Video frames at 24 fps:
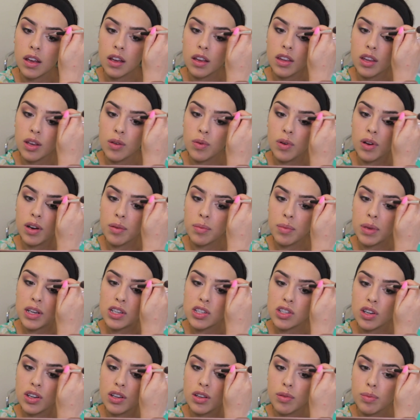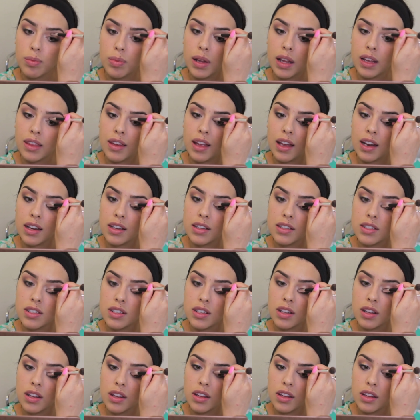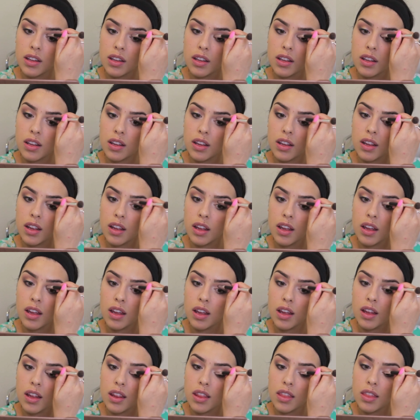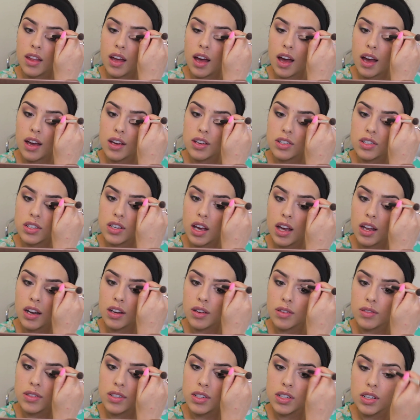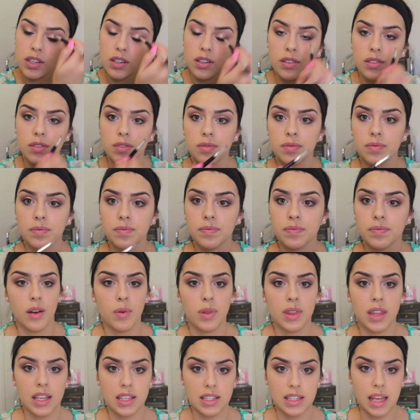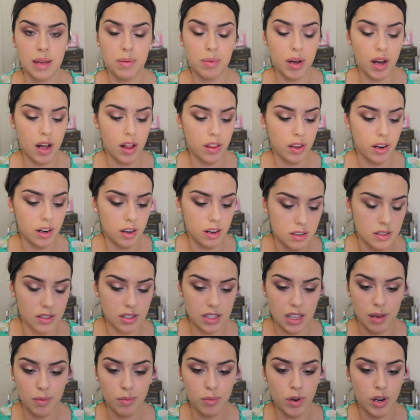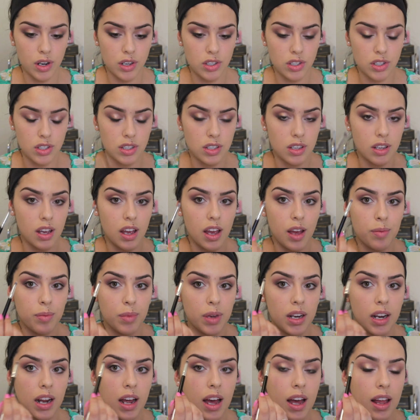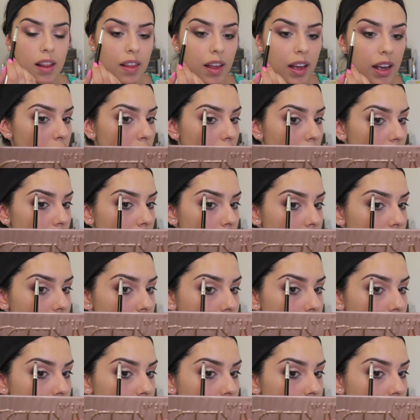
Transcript: You want to make sure you blend that into the eyeshadow too. With that same color, same brush, I'm going to highlight right here.